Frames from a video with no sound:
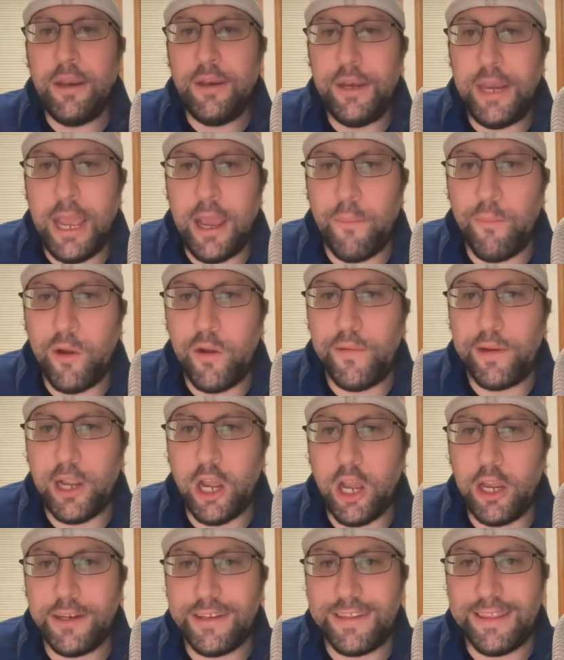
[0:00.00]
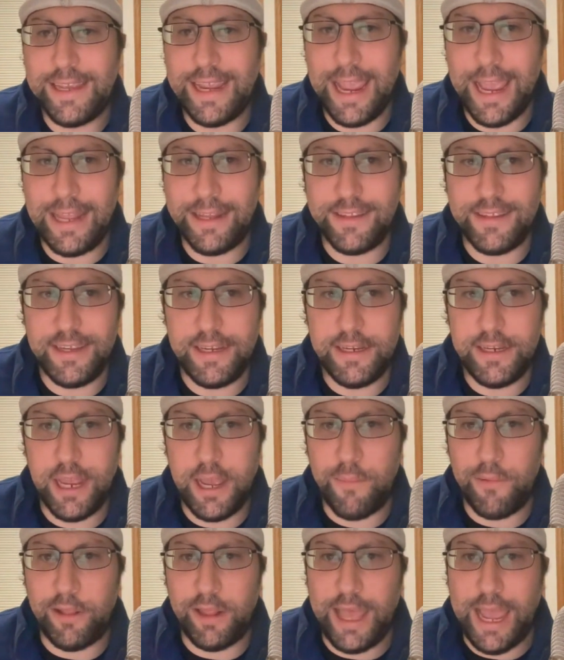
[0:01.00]
Now, moving on to the N C
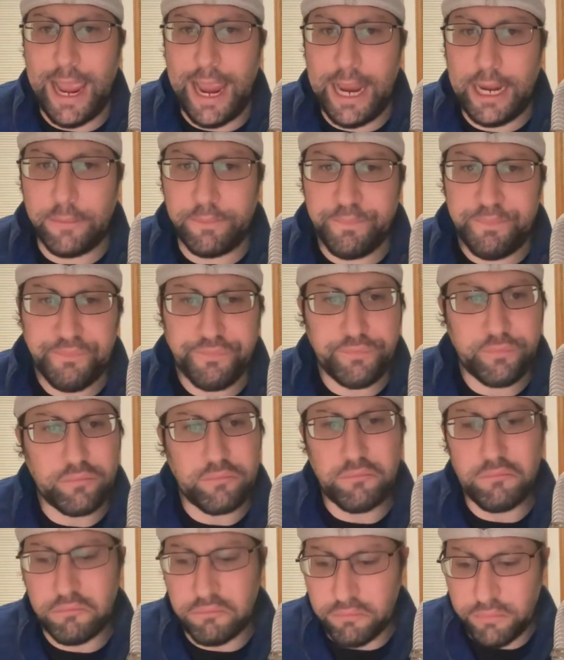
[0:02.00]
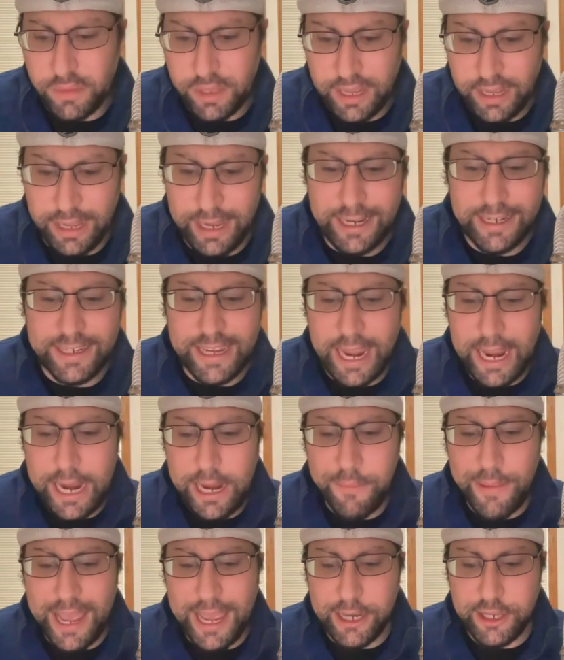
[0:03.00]
double A. It
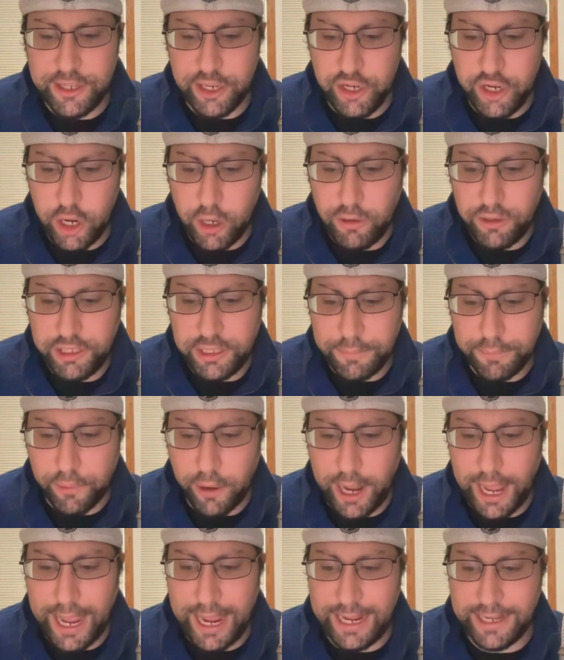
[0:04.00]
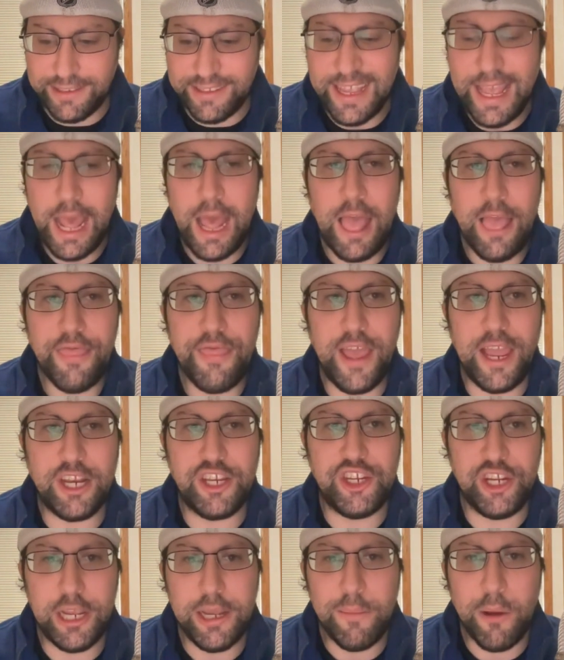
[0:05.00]
came as no surprise
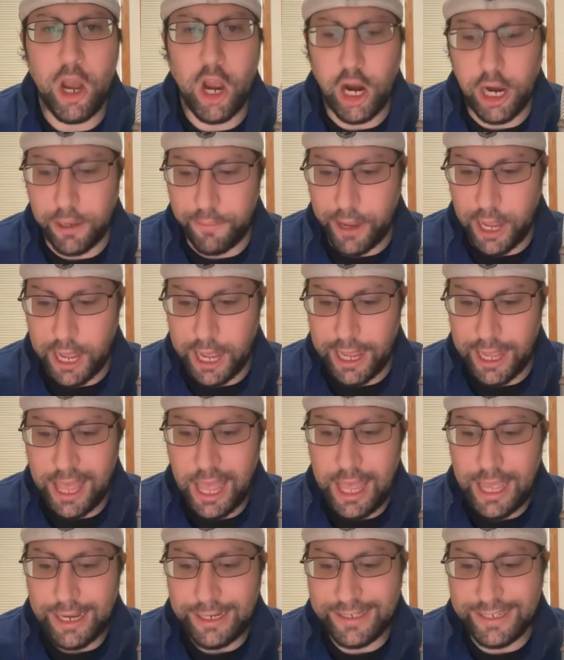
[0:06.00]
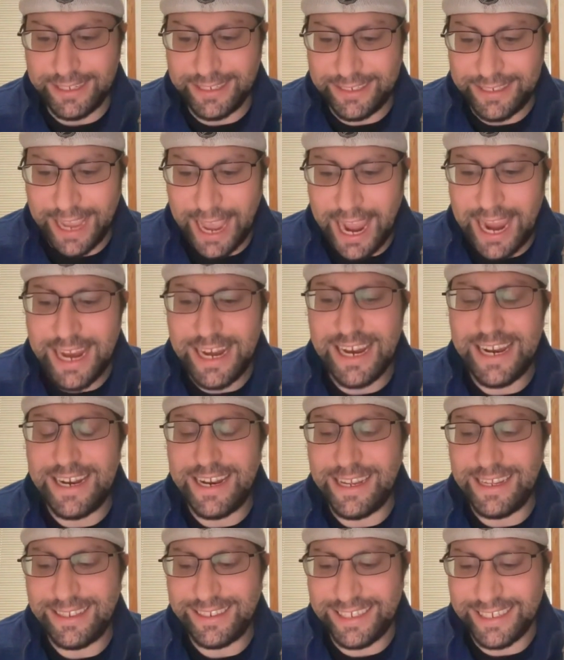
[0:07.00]
that Jim Harbaugh
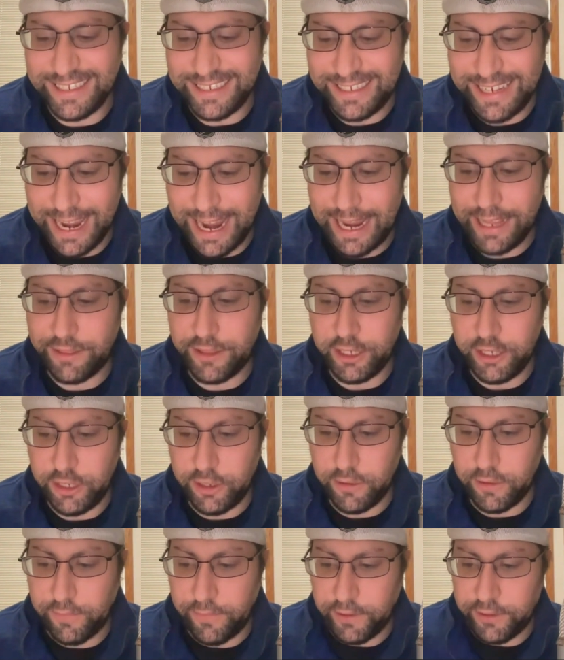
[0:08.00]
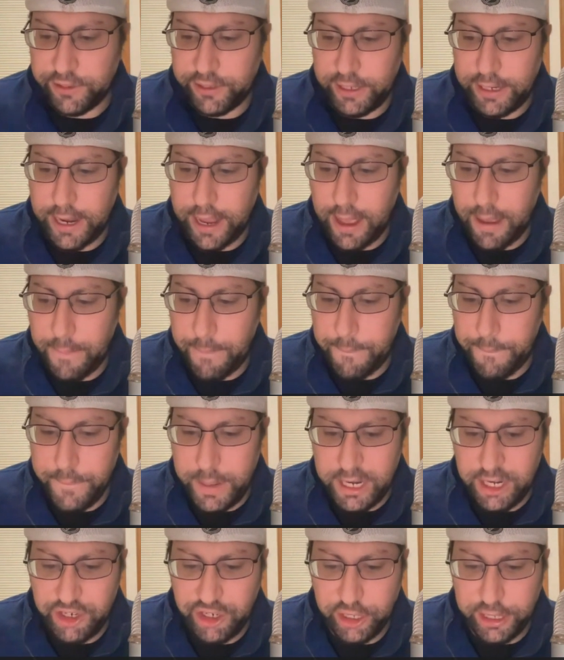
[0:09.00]
decided to stay at the University of
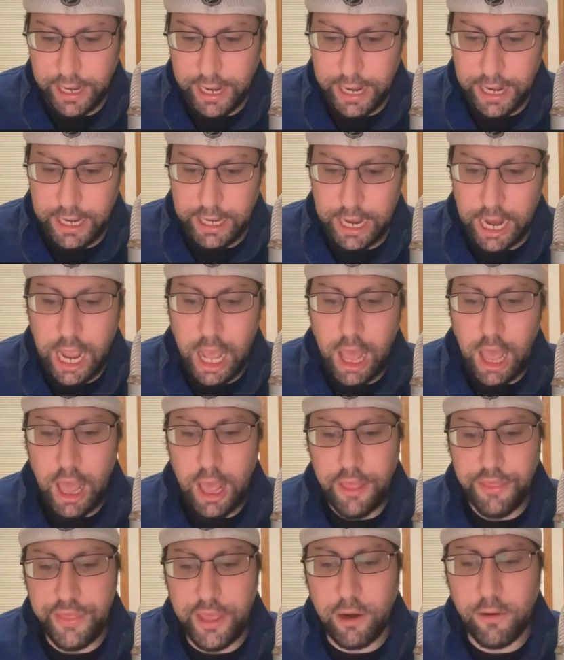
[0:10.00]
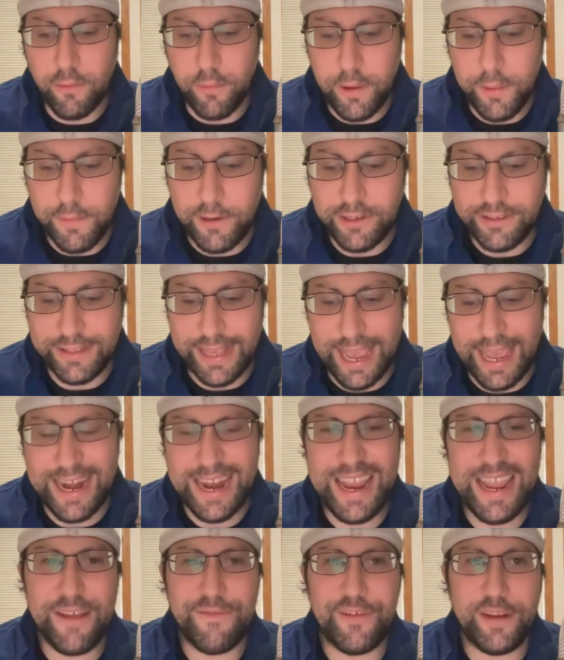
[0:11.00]
Michigan. There were rumors
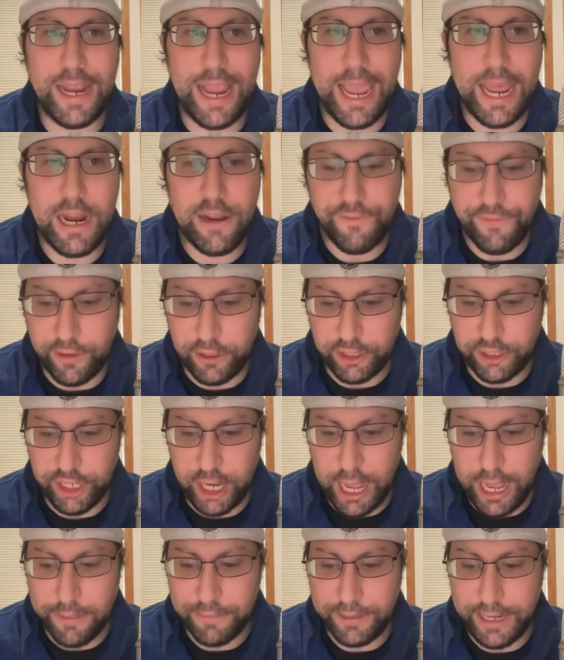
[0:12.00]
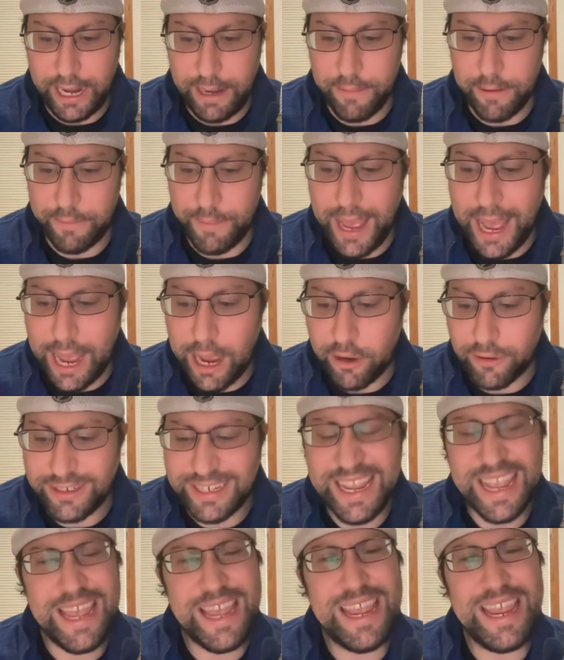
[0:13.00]
that if an N F L job came
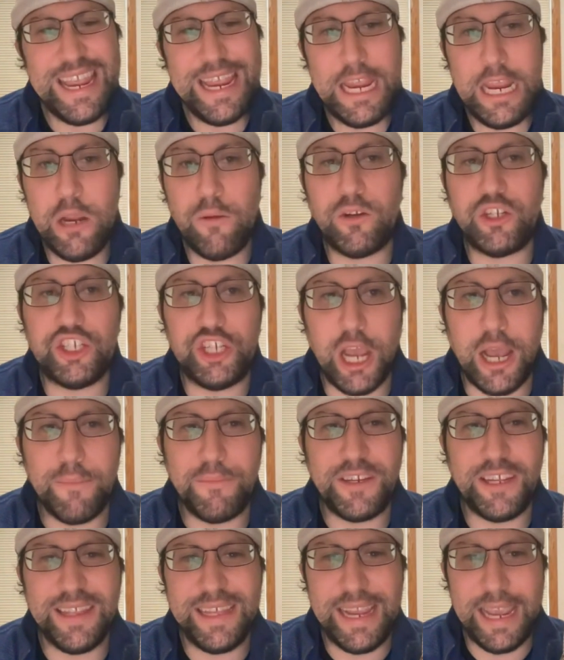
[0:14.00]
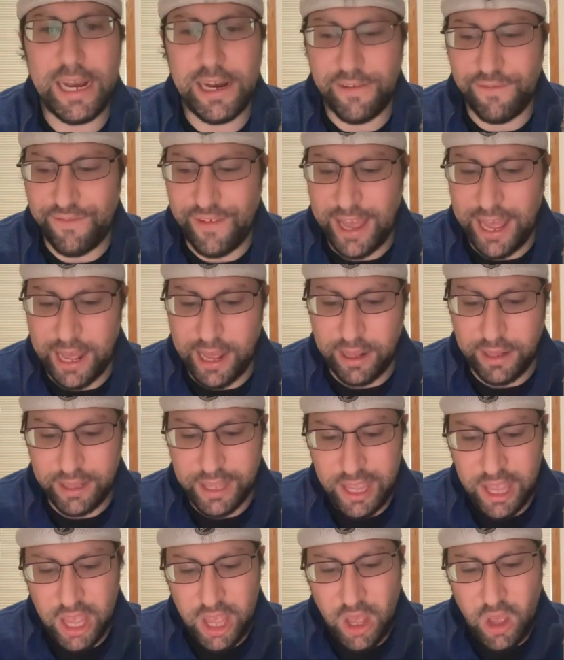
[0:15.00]
about, he would jump to the N F
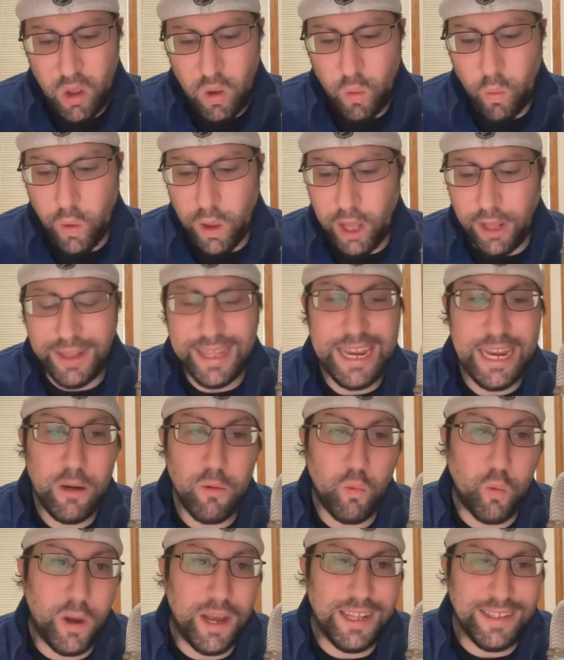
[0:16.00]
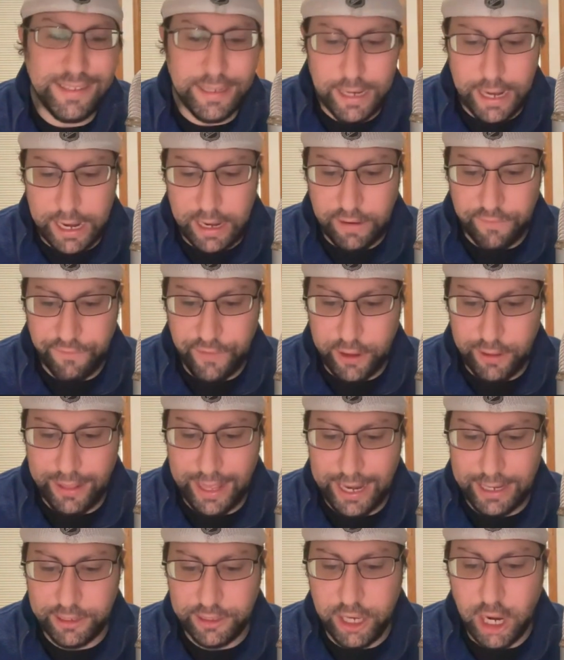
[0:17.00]
L. Well, he was an N F L
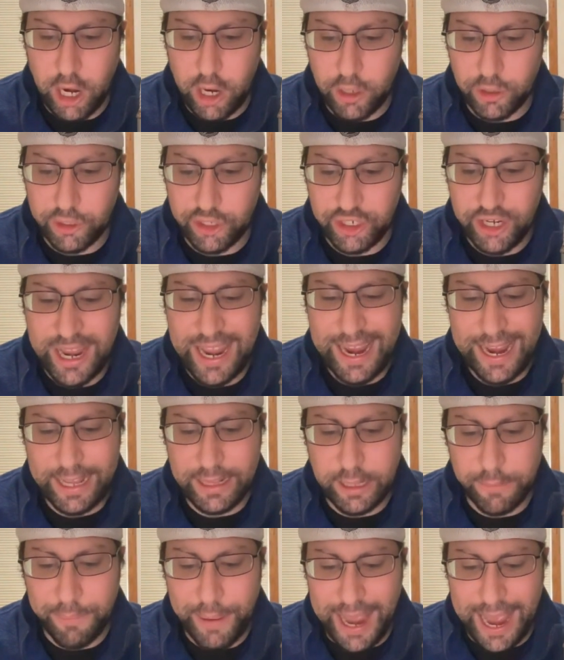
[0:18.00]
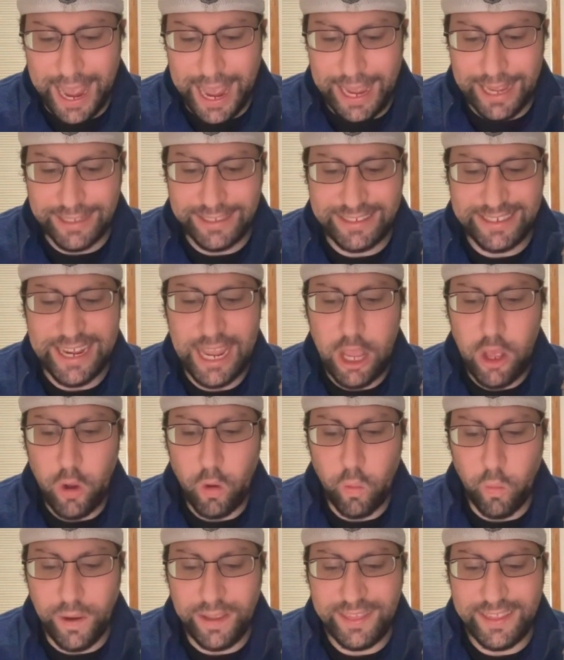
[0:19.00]
head coach in the past
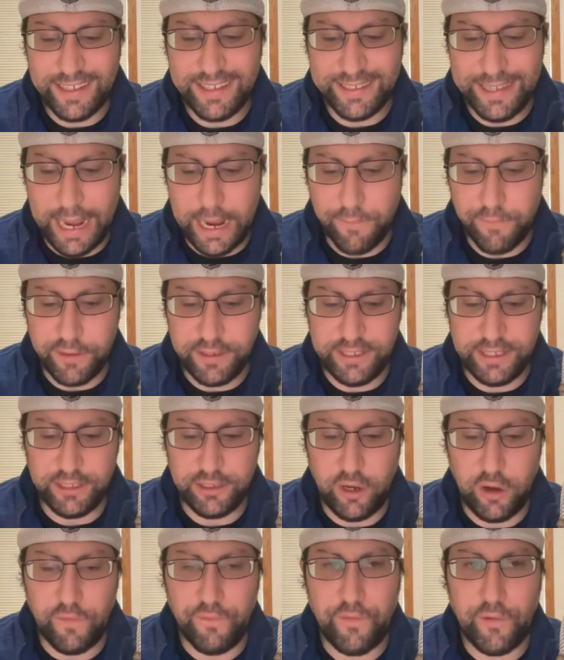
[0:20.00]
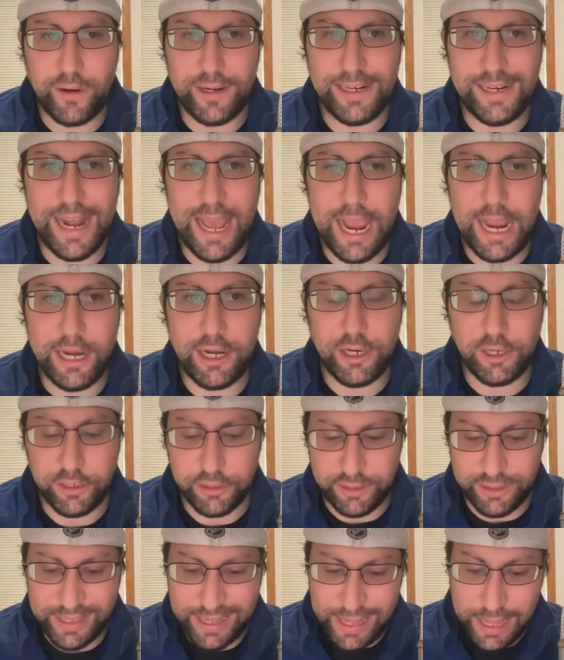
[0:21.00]
with the San Francisco
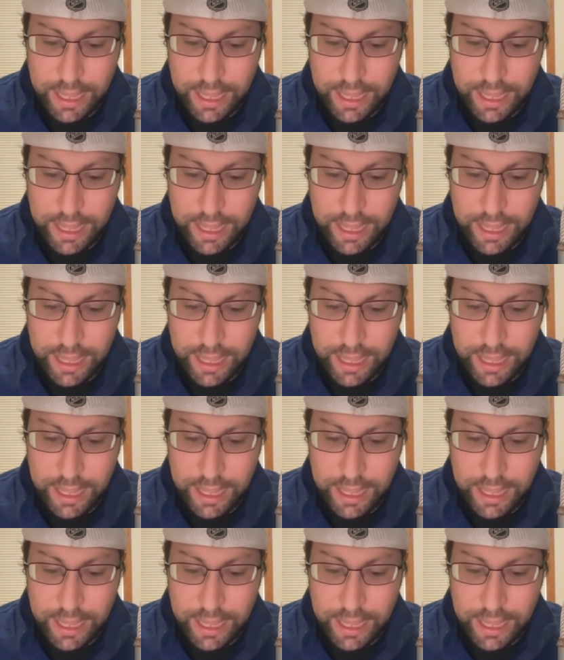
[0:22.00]
forty-niners.